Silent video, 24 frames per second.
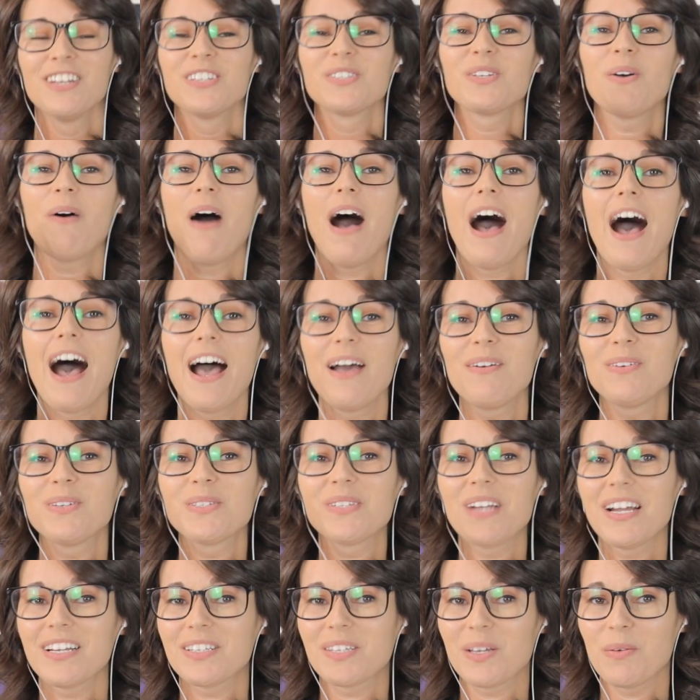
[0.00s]
So I was
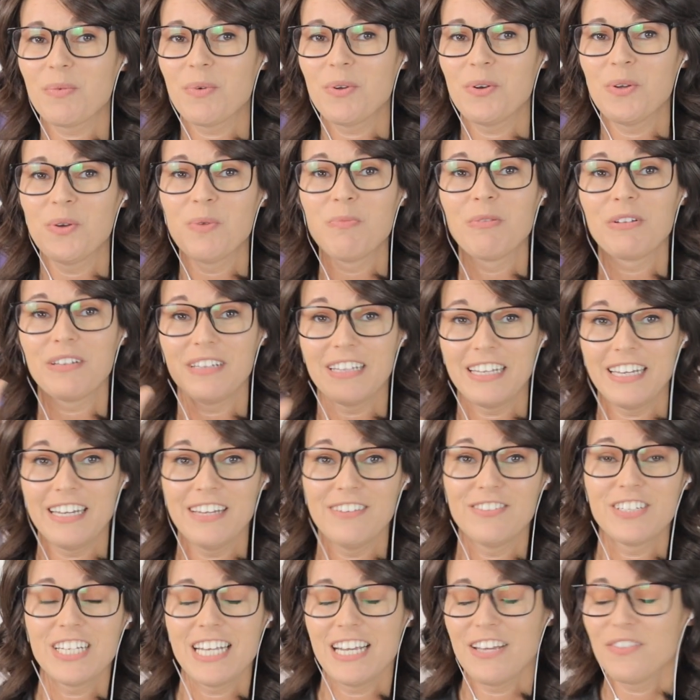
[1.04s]
not someone who
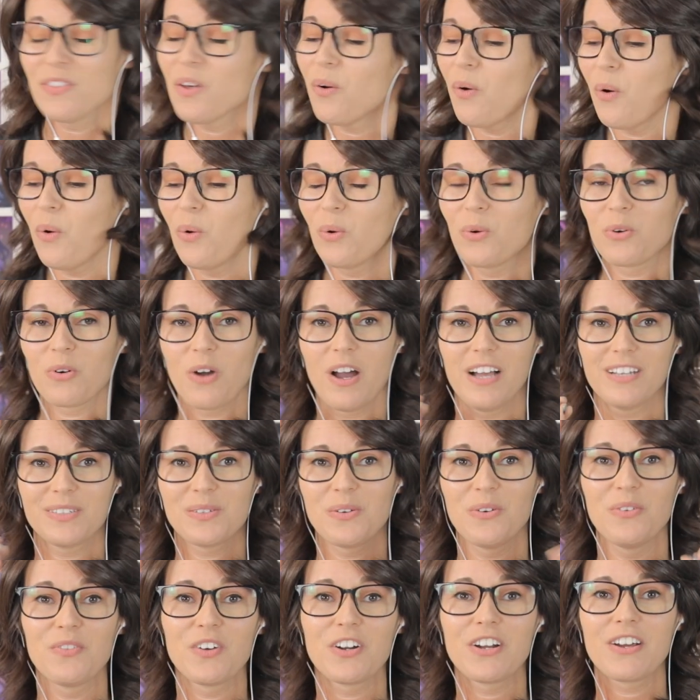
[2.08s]
believed in the whole
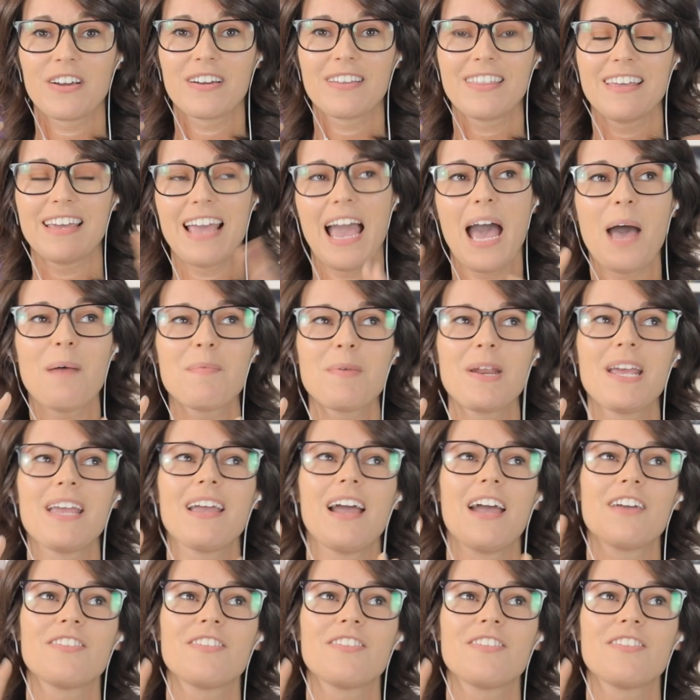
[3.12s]
crossover thing happening.